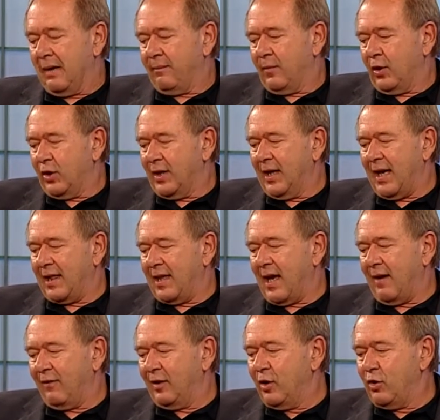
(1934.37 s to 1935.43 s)
Looking at the
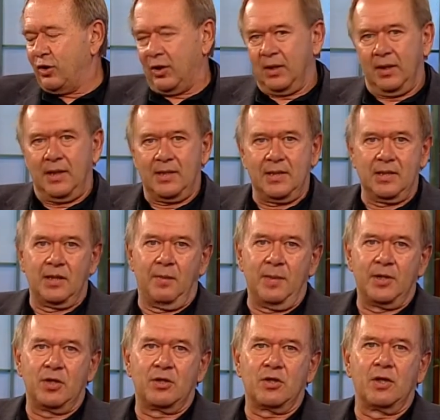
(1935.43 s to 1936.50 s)
evolution, this is going to be
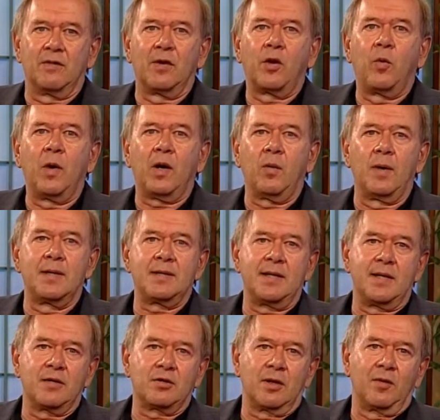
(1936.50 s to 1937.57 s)
just sort of a quick one,
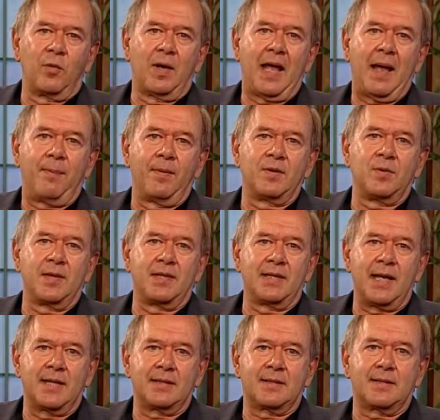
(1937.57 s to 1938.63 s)
seeing sort of what happens with the
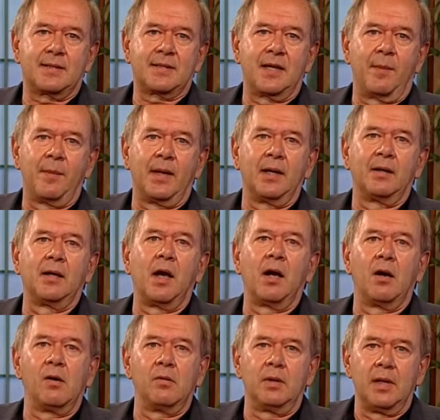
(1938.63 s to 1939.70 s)
tests coming and
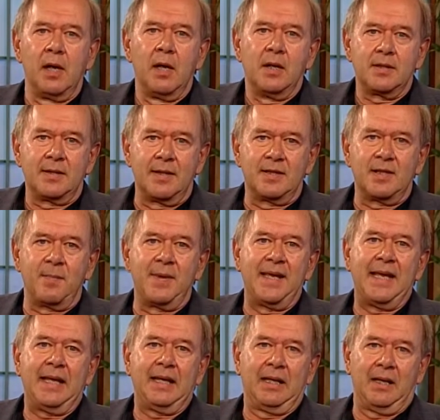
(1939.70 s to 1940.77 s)
go since the
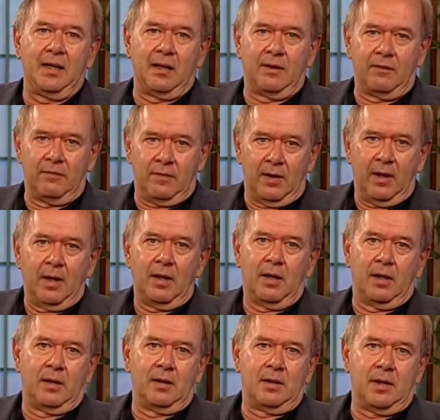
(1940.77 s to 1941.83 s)
beginning of
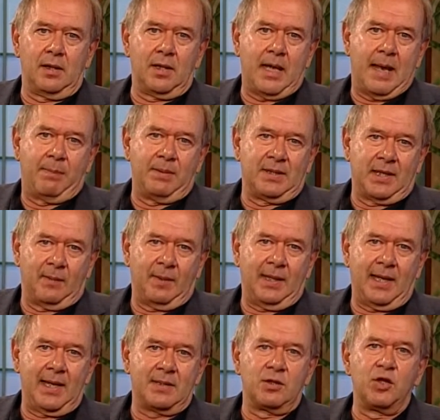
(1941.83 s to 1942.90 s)
the epidemic.
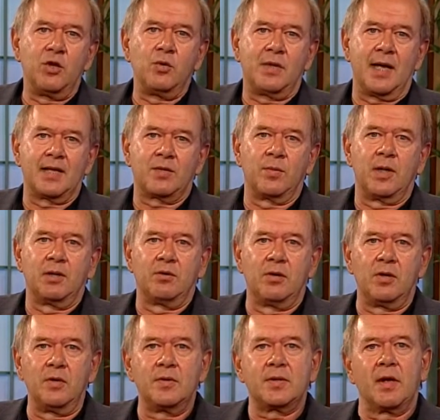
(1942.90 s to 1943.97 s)
As new tests were
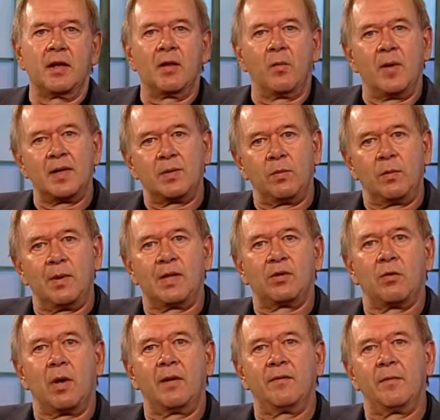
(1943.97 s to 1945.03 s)
introduced, other ones were
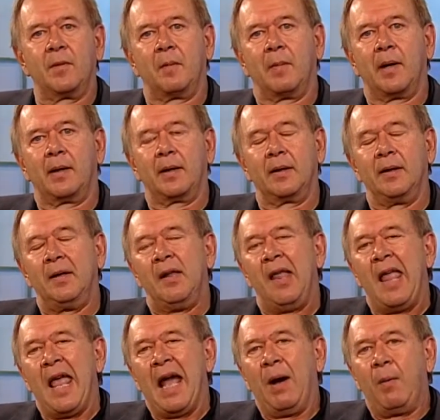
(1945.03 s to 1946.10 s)
withdrawn from the market.
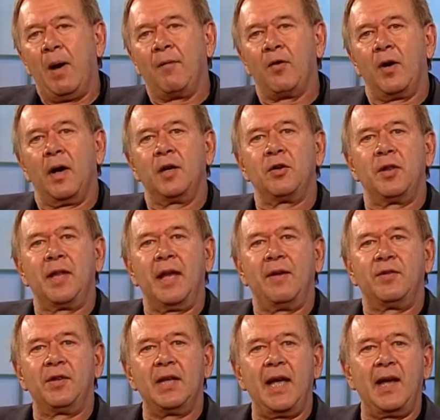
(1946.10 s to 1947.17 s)
However, under the
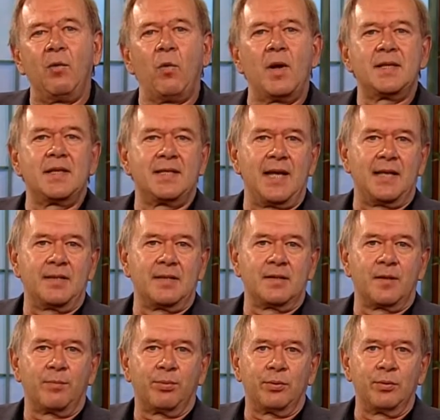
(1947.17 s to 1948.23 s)
FDA, once a test is
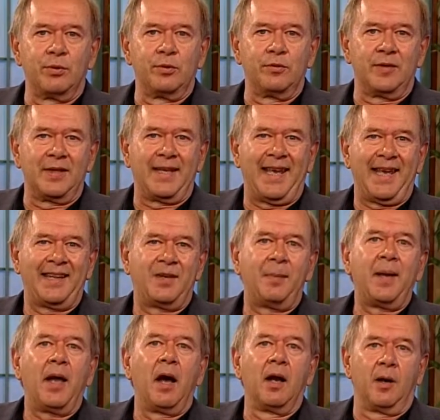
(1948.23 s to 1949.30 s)
approved, it can't
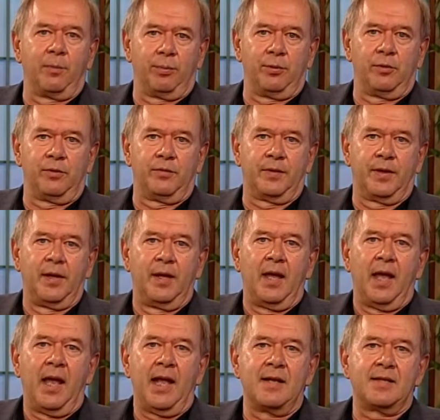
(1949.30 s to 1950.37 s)
be unapproved.
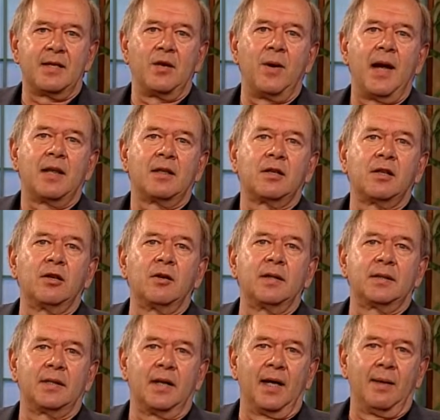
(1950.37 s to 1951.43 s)
And so at the current
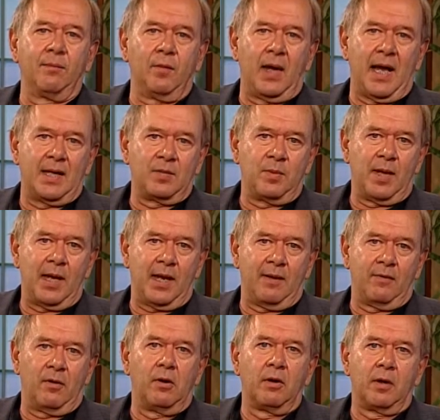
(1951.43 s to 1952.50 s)
time, as we have
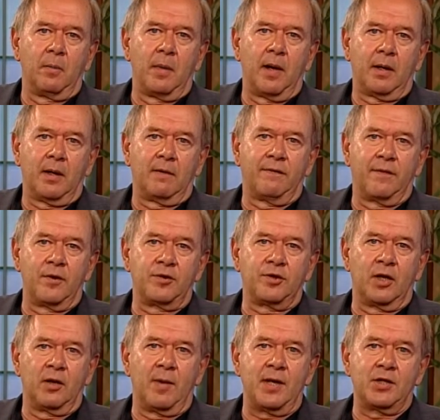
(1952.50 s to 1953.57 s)
on the market first
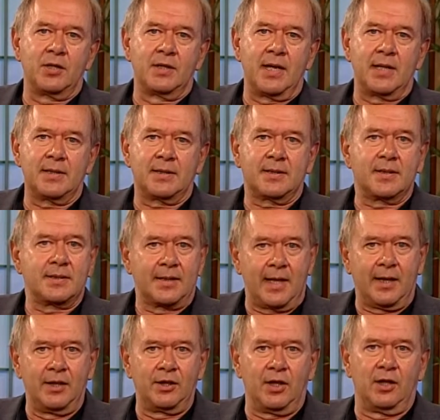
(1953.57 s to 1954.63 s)
generation tests,
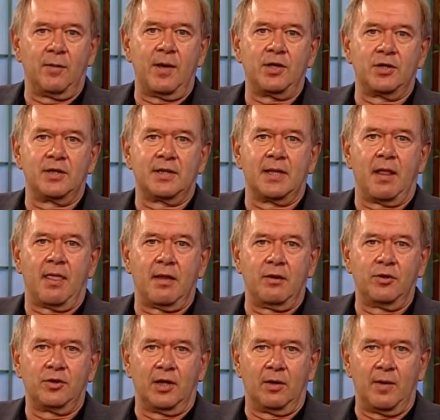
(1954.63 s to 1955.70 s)
second generations, and third
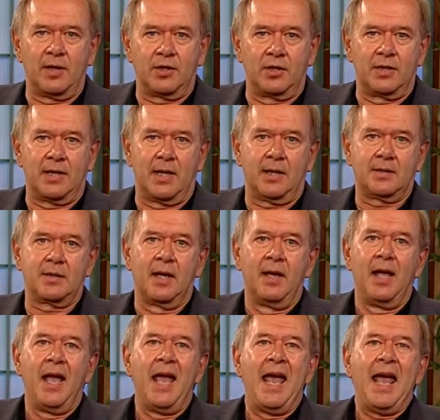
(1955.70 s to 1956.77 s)
generation tests,
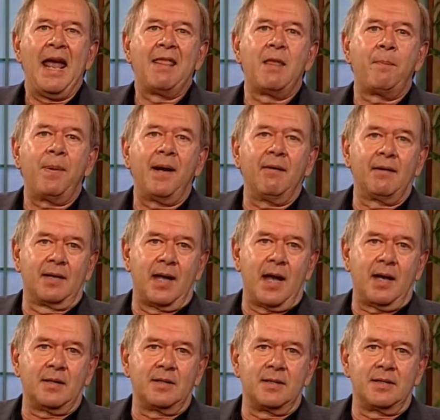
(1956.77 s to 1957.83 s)
and the
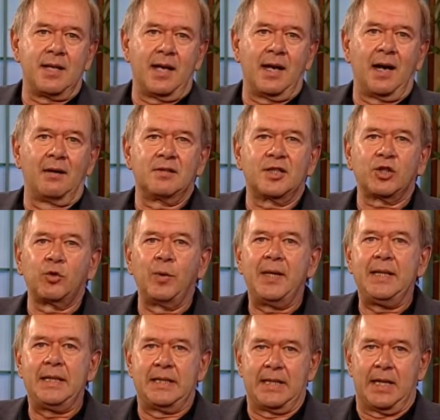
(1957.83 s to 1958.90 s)
paradox is that our
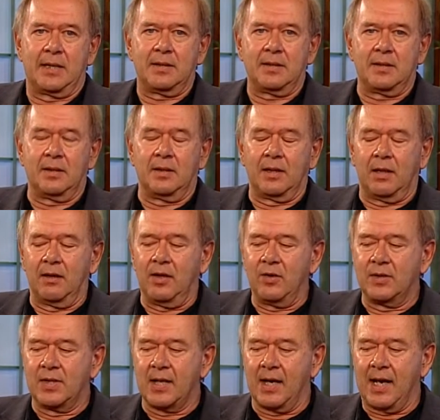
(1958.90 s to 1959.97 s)
screening tests that are
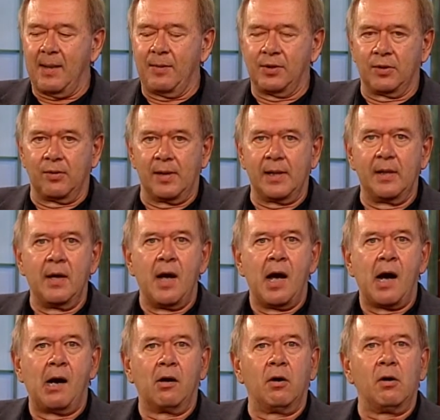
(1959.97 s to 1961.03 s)
used in the laboratory
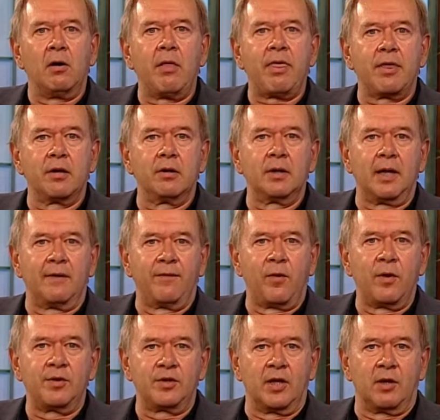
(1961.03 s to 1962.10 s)
are all third and
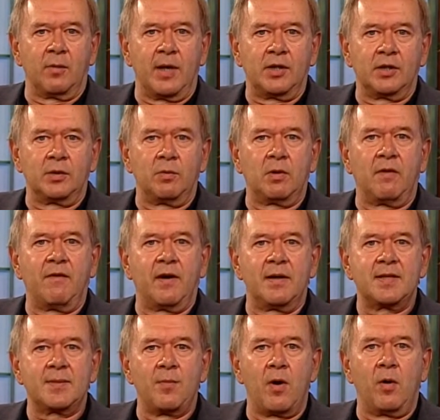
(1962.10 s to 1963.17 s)
fourth generation with very
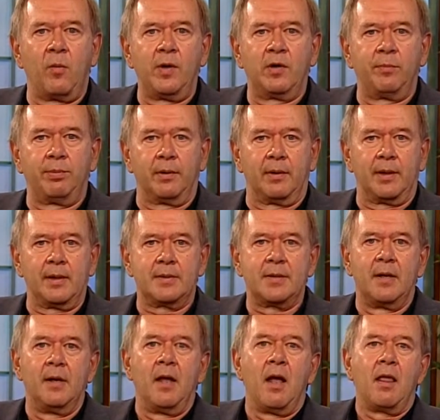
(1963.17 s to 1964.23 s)
small window periods.
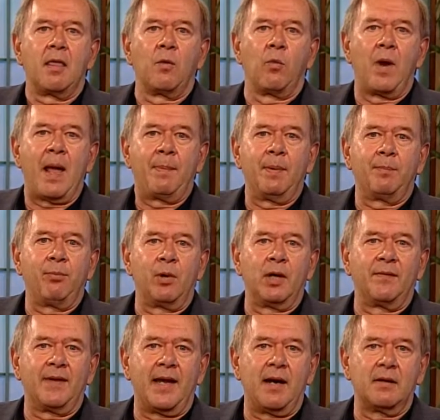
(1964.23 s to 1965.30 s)
The rapid point
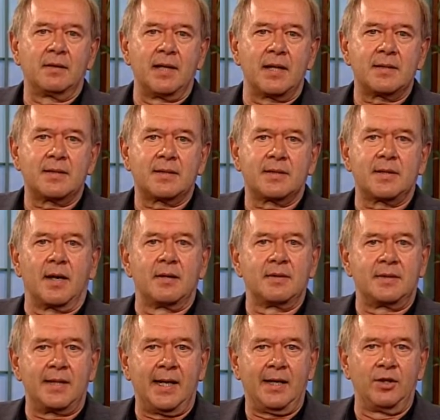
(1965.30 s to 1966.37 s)
of care tests are
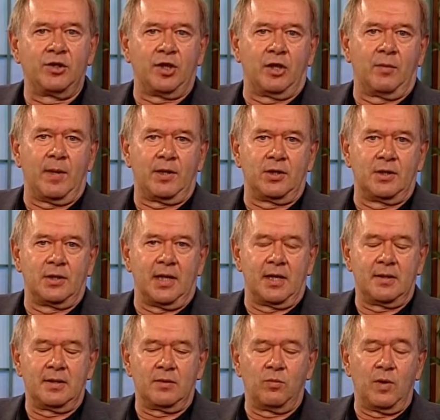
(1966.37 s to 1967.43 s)
second generation
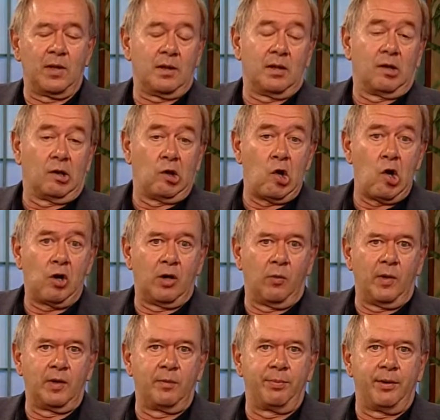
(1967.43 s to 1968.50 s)
tests with longer
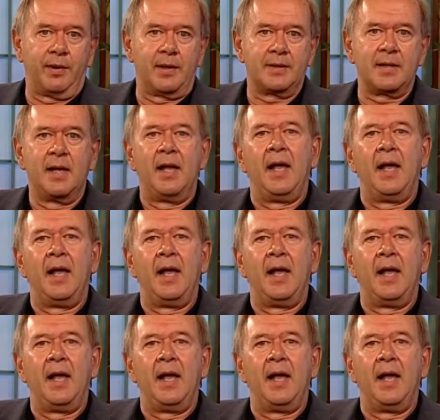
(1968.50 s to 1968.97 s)
window periods.